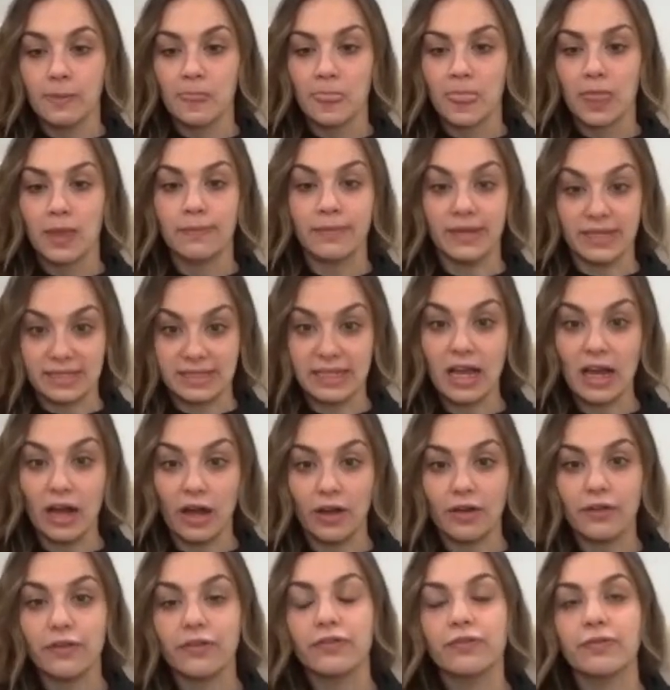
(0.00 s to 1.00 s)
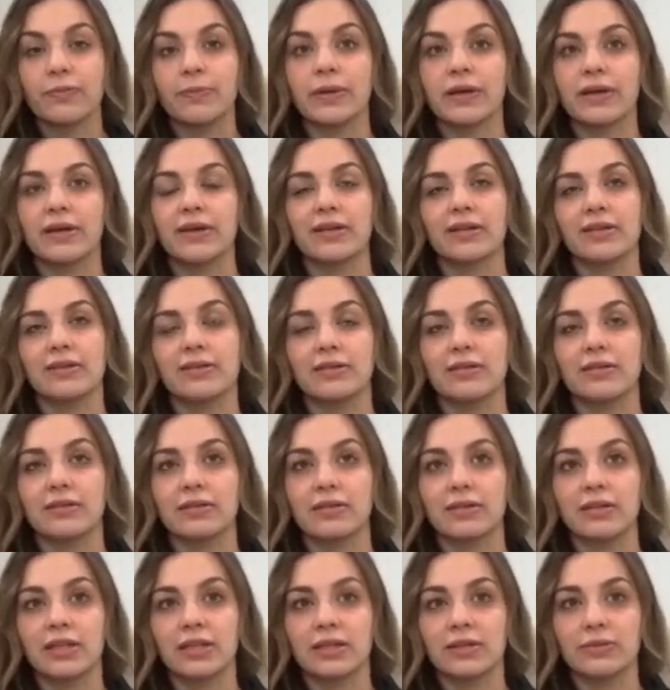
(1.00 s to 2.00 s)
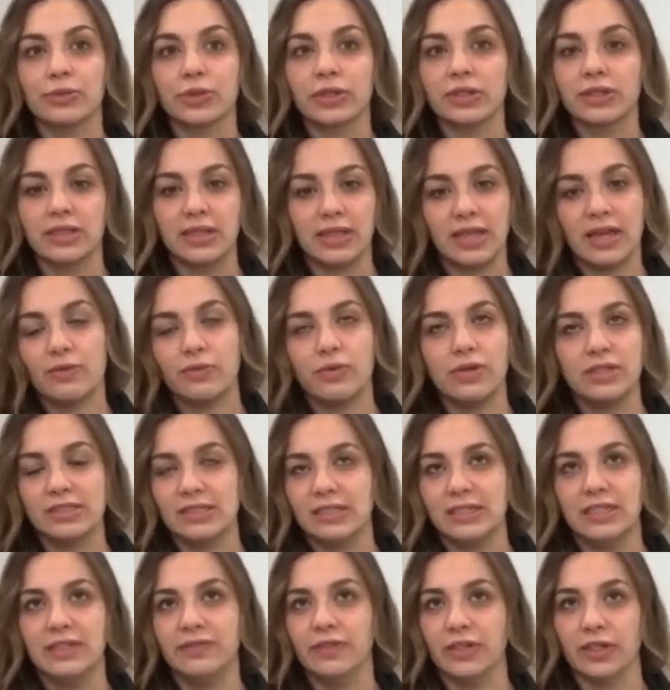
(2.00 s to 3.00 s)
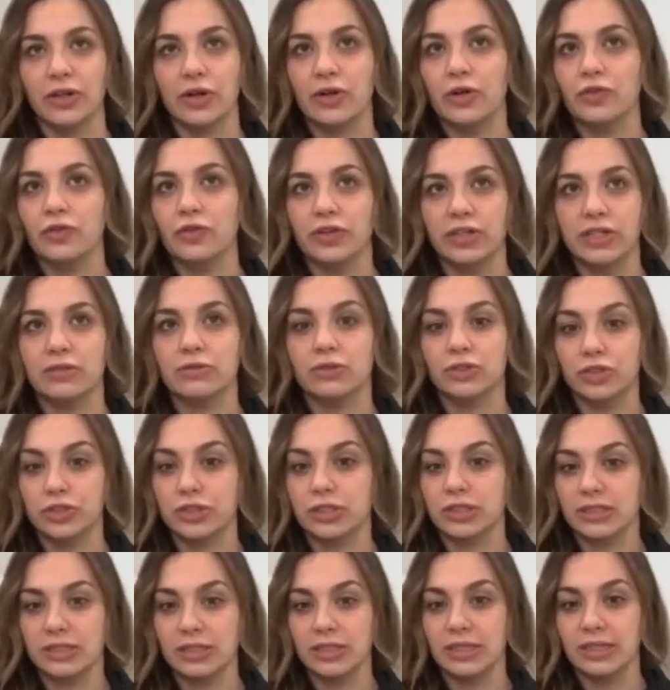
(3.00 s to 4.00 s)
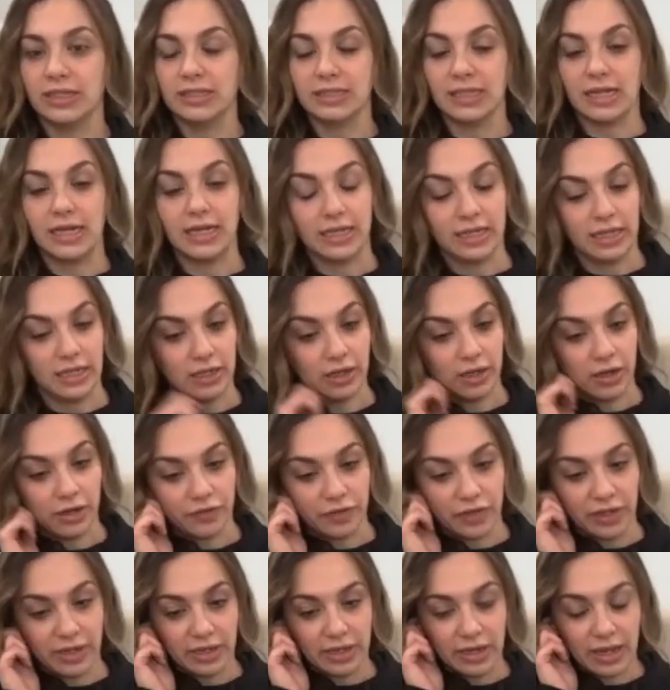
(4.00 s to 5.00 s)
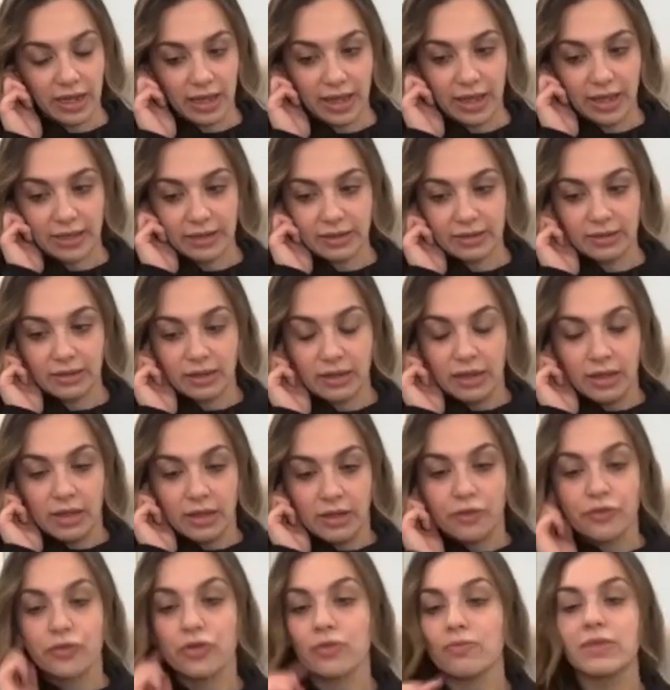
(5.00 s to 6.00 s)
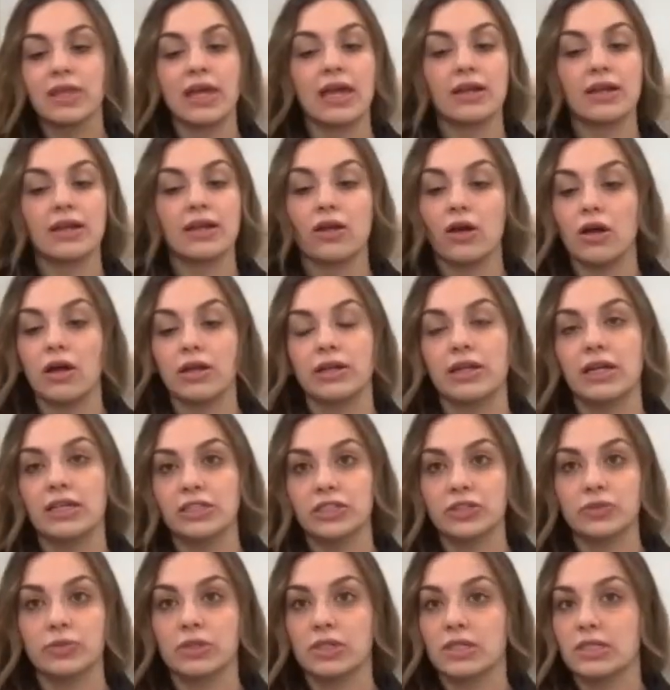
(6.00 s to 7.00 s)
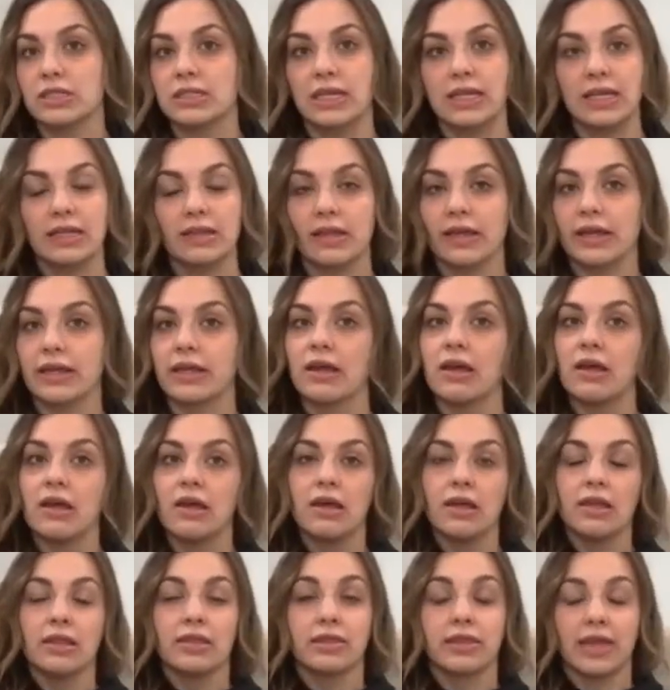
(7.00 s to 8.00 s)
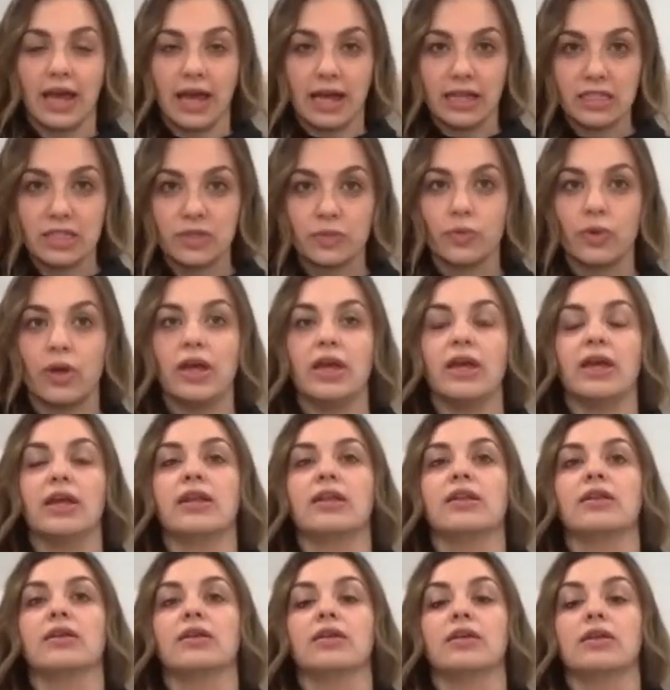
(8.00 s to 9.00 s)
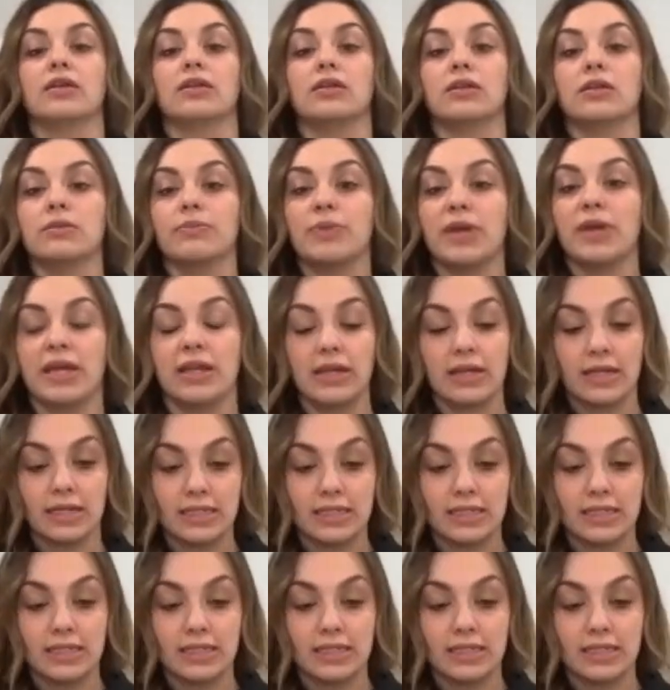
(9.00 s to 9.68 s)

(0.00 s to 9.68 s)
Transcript: myself. But it really, that wasn't even COVID. It was just the anxiety of it. And from then on, I just want to say, like, that's when panic